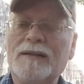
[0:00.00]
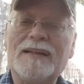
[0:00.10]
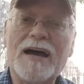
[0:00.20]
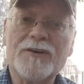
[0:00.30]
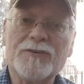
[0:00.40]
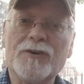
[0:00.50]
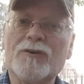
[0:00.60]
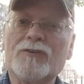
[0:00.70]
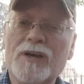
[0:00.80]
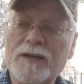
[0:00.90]
last
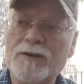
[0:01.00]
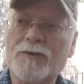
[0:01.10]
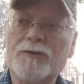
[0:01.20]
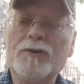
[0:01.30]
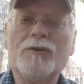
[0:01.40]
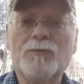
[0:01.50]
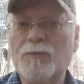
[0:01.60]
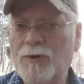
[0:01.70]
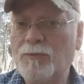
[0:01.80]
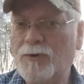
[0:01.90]
year, 10 years?
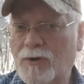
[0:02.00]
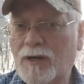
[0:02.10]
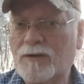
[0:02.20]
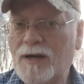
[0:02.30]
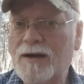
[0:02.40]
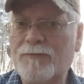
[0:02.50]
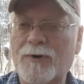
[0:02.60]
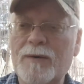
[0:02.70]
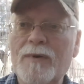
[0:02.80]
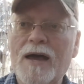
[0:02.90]
You get a time
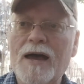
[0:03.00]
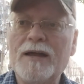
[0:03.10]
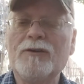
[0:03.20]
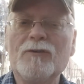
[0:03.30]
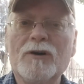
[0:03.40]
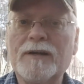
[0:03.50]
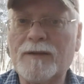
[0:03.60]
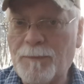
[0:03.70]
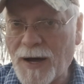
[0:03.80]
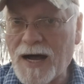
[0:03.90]
frame, and you look at
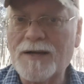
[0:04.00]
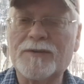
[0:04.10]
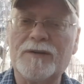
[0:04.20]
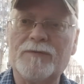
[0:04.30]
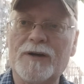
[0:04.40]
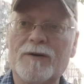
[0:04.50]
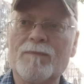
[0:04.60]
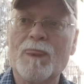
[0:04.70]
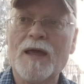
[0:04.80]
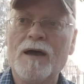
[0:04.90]
the positive there.
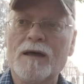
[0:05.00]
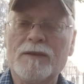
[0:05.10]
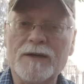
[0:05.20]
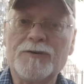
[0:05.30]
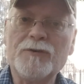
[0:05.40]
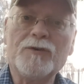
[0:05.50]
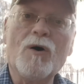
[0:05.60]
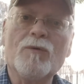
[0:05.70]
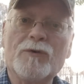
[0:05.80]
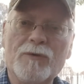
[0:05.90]
that you
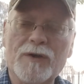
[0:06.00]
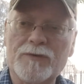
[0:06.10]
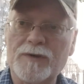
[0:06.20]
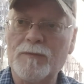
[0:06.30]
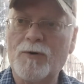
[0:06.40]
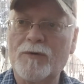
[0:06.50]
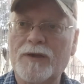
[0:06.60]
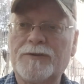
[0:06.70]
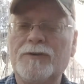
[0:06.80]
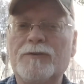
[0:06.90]
don't do this anymore,
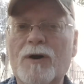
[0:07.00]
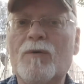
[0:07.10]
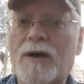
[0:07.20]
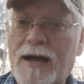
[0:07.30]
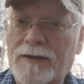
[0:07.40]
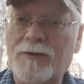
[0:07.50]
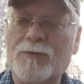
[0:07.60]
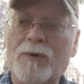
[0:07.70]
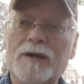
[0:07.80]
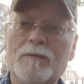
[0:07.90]
that you don't act
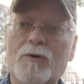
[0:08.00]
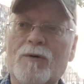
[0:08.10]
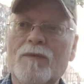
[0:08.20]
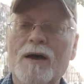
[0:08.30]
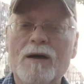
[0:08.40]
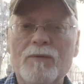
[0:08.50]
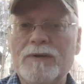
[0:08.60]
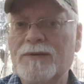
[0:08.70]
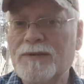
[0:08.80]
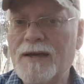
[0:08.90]
this way anymore. Well,
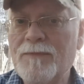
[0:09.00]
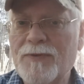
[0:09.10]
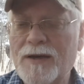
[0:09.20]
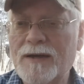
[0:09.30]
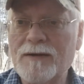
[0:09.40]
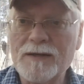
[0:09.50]
the same thing, you